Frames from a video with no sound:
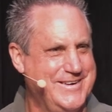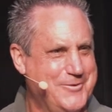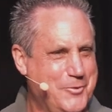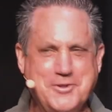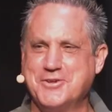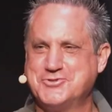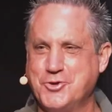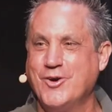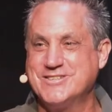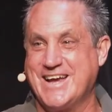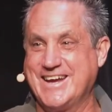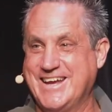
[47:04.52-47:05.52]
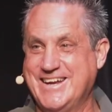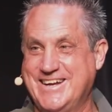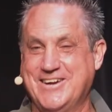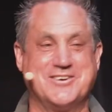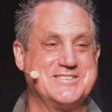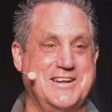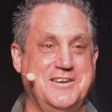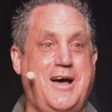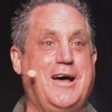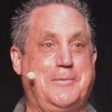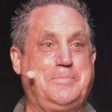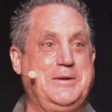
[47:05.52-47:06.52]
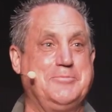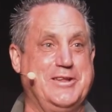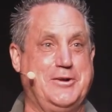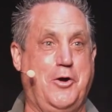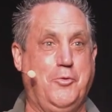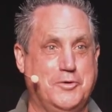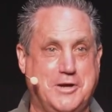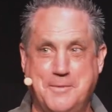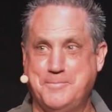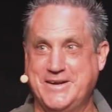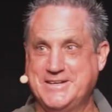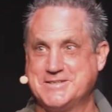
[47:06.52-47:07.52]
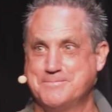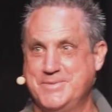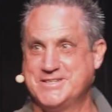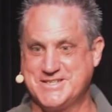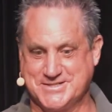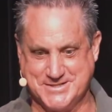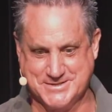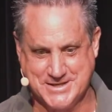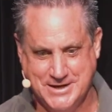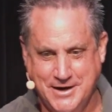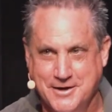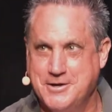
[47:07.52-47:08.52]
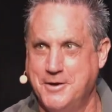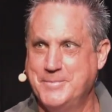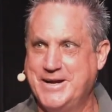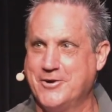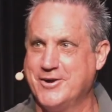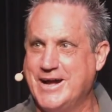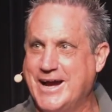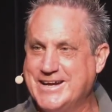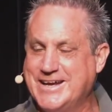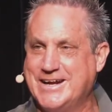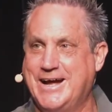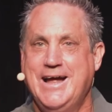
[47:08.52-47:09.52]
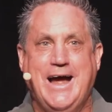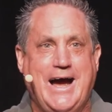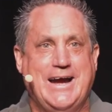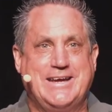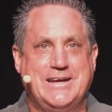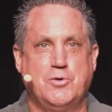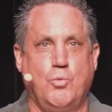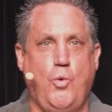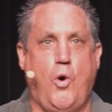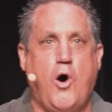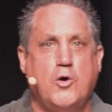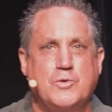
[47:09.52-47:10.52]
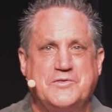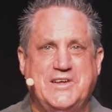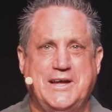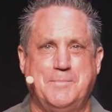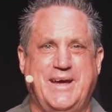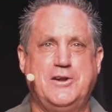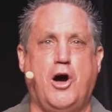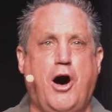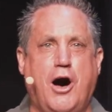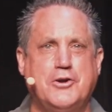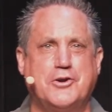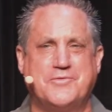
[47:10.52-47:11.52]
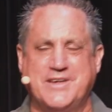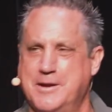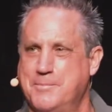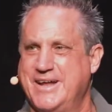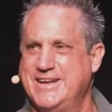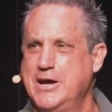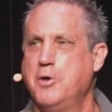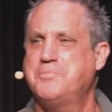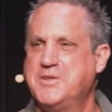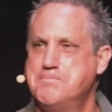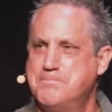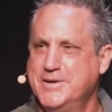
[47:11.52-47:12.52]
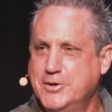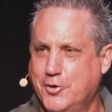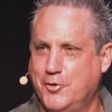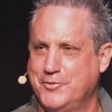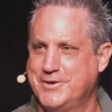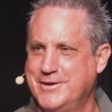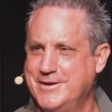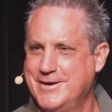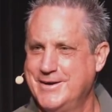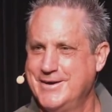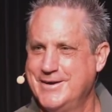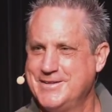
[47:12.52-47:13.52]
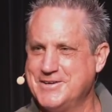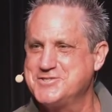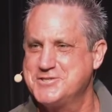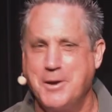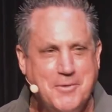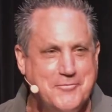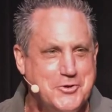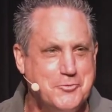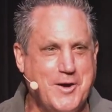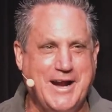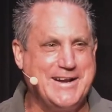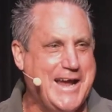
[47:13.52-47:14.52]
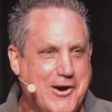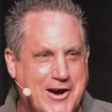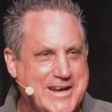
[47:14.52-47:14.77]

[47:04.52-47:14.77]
One of the joys I get here is a lot of people that own companies and businesses come here, and I get to walk with them and honor them and help them build. There's some of you right now, I